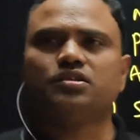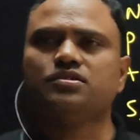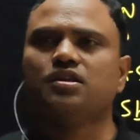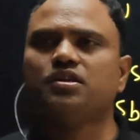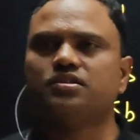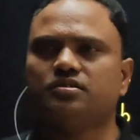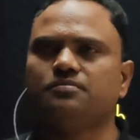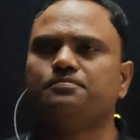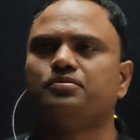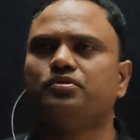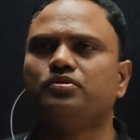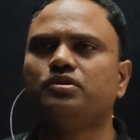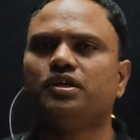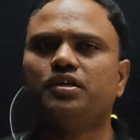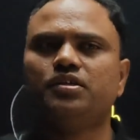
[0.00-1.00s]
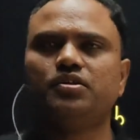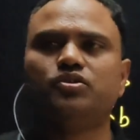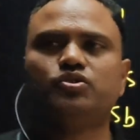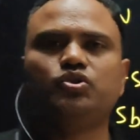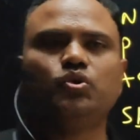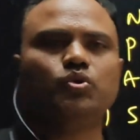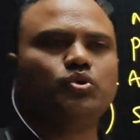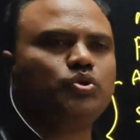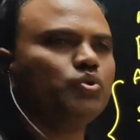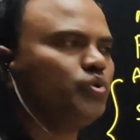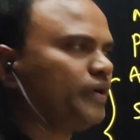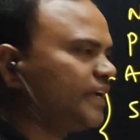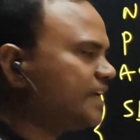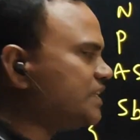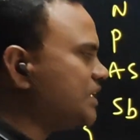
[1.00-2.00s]
Reason is important due
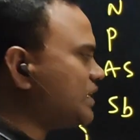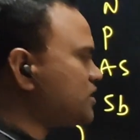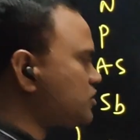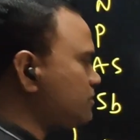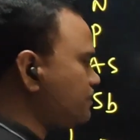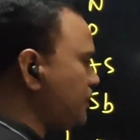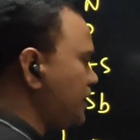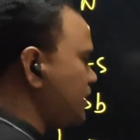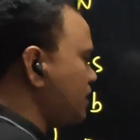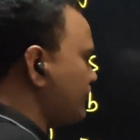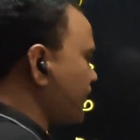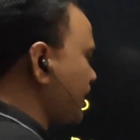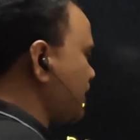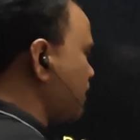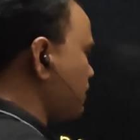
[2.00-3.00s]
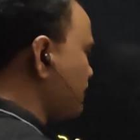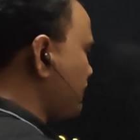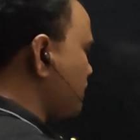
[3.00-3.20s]
to inert pair effect.